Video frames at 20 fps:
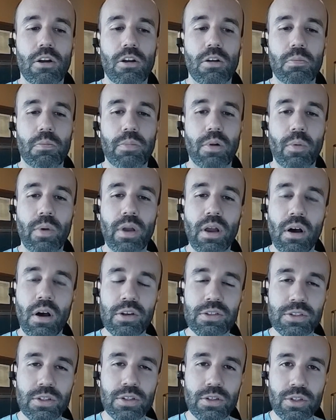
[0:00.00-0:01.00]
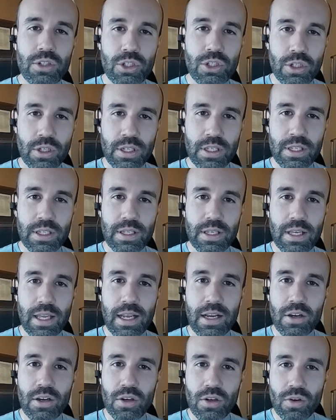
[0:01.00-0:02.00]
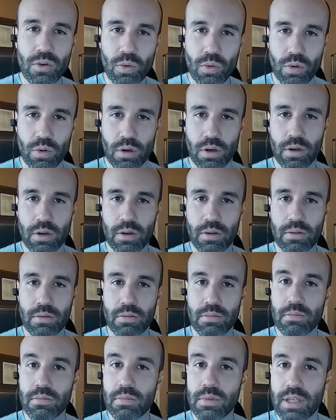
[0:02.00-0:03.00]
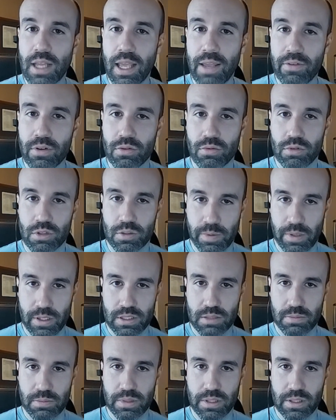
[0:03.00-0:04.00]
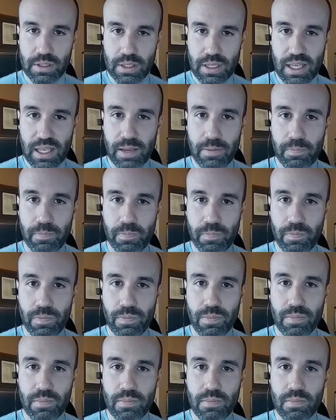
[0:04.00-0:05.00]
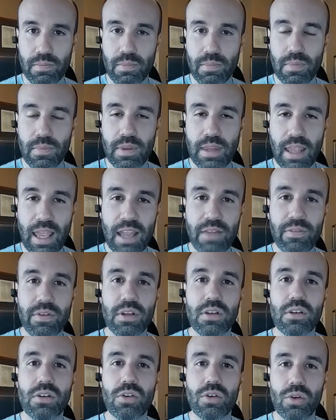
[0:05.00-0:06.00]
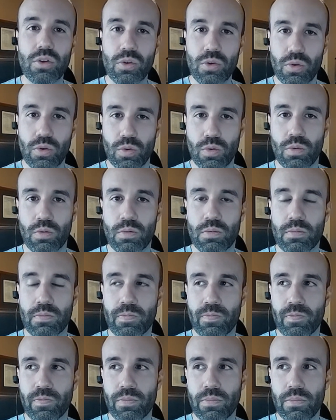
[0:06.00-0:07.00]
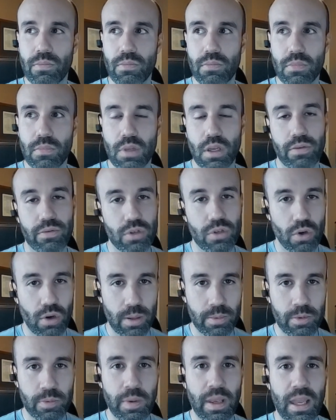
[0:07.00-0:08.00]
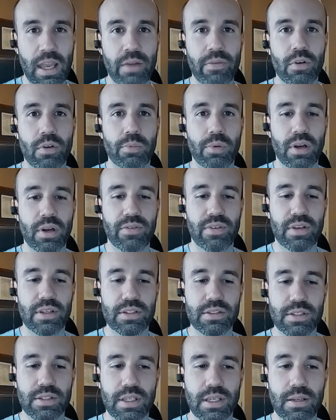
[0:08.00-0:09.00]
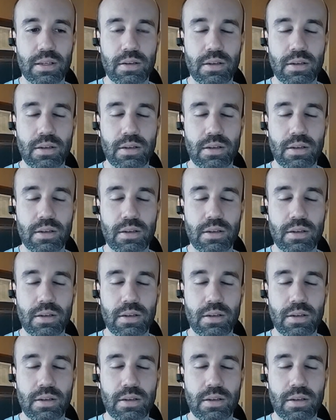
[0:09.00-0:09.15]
But we also shouldn't ignore David's responsibility. David knew of Joab's behavior previously.